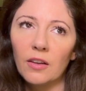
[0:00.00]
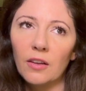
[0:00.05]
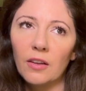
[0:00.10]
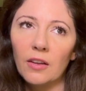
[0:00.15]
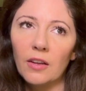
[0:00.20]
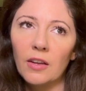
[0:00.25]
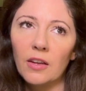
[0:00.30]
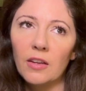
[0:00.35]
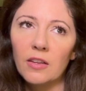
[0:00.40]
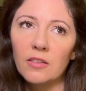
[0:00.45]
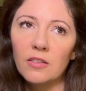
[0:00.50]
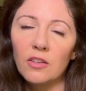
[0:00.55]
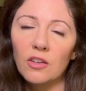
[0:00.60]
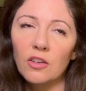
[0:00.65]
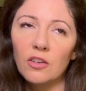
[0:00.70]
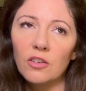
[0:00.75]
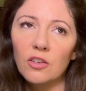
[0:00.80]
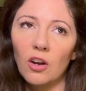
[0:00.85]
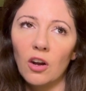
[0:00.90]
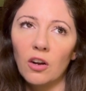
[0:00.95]
his
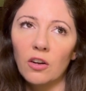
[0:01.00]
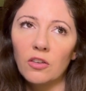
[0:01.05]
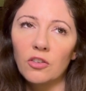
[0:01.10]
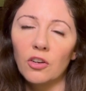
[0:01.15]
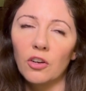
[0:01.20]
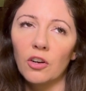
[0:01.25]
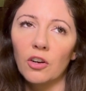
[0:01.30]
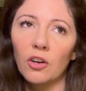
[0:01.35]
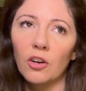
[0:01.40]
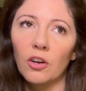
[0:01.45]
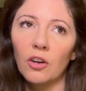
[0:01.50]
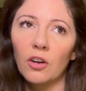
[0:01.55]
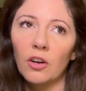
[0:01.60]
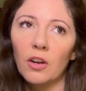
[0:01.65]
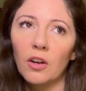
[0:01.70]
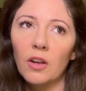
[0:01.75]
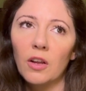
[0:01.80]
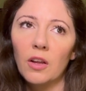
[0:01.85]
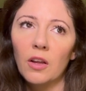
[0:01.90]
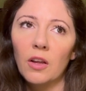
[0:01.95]
doctor
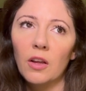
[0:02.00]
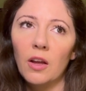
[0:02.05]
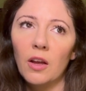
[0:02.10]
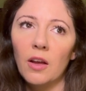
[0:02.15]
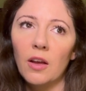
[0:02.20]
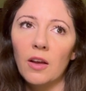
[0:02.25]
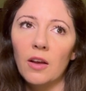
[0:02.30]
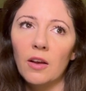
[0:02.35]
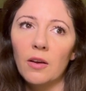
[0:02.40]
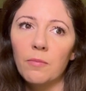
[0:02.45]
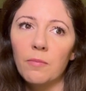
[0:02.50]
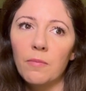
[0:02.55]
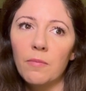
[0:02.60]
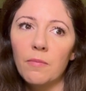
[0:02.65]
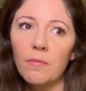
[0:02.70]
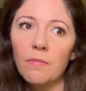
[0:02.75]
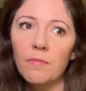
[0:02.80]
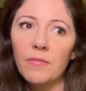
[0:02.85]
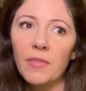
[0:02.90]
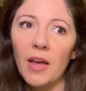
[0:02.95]
um,
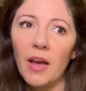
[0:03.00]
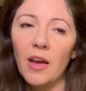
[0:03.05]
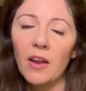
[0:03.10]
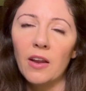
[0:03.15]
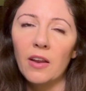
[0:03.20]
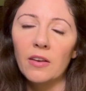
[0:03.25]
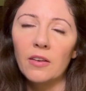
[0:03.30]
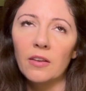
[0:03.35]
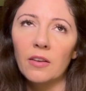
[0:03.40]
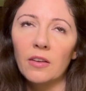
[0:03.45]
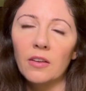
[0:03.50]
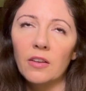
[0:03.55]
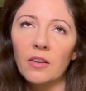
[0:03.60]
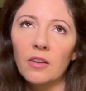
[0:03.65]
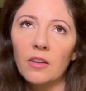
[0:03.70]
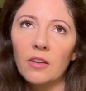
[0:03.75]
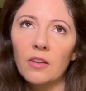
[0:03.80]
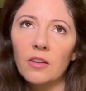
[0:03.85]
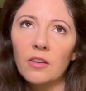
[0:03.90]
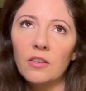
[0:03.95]
that had
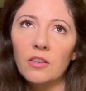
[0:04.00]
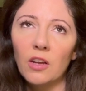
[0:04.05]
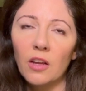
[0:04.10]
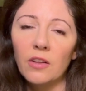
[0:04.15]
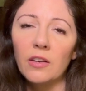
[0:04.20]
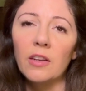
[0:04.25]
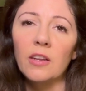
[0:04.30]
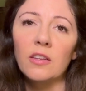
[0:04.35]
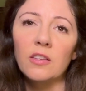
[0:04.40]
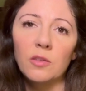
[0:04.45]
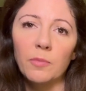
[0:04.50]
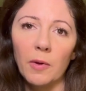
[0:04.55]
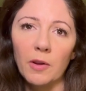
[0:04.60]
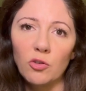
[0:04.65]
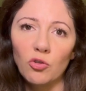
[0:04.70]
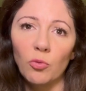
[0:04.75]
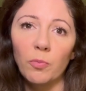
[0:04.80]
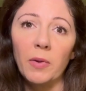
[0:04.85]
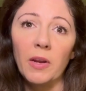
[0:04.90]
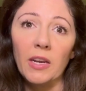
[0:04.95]
done it,
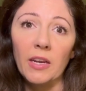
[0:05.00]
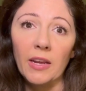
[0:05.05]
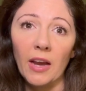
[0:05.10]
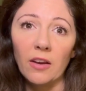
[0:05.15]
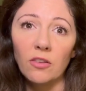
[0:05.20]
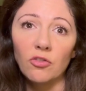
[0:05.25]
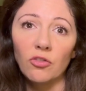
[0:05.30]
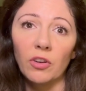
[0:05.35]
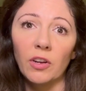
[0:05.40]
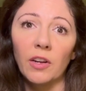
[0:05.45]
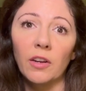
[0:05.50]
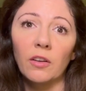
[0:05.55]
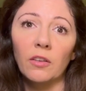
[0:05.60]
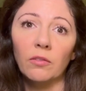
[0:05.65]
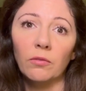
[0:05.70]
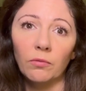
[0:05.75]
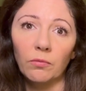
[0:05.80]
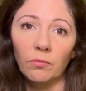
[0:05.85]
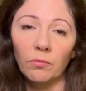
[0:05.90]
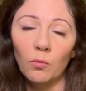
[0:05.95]
special pediatric
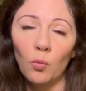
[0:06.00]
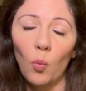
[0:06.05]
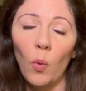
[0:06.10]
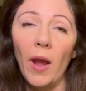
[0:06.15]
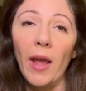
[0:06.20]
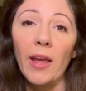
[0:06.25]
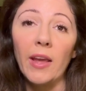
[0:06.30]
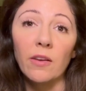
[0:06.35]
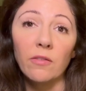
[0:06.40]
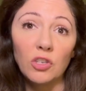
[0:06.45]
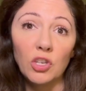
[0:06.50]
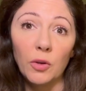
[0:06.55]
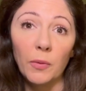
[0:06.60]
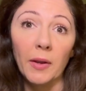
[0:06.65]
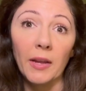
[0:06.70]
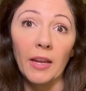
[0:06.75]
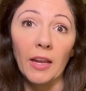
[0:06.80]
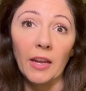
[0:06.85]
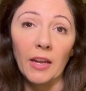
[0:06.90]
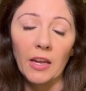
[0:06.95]
way of
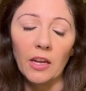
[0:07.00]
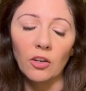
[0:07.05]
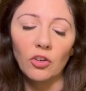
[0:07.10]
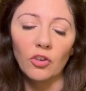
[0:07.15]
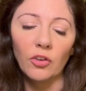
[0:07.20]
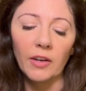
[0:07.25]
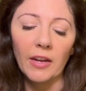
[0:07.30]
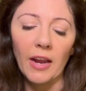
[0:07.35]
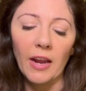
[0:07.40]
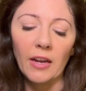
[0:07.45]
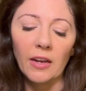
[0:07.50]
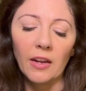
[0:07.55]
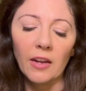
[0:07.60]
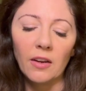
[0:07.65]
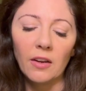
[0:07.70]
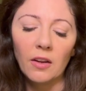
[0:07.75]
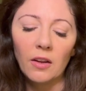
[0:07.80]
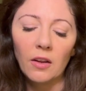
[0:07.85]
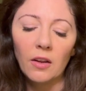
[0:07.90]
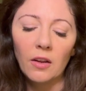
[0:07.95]
doing it, he had created,